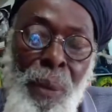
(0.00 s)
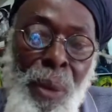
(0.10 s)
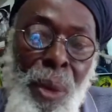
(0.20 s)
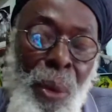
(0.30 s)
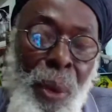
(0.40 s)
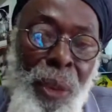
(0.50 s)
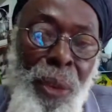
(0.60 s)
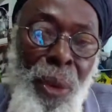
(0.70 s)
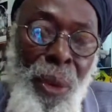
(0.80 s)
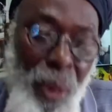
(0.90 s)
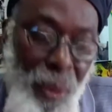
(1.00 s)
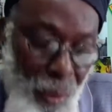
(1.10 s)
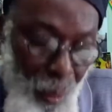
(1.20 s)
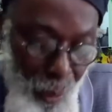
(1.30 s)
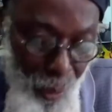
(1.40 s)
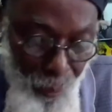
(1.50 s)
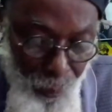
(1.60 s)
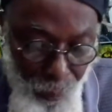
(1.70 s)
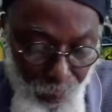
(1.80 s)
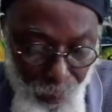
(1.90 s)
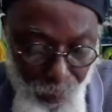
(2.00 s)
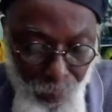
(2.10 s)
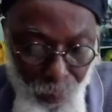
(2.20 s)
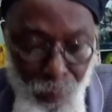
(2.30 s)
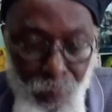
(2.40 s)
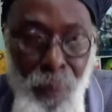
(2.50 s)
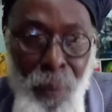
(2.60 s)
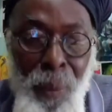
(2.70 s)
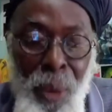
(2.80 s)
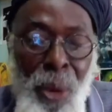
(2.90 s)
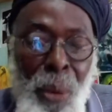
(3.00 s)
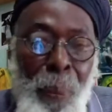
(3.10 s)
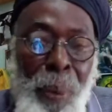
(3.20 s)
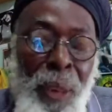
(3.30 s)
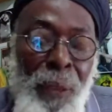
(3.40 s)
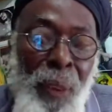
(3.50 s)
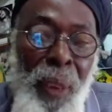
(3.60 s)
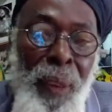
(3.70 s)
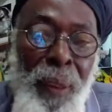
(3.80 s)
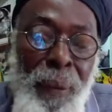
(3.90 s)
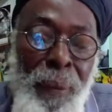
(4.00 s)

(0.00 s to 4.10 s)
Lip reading: So you know, once you know Rasta man, an unpedophile.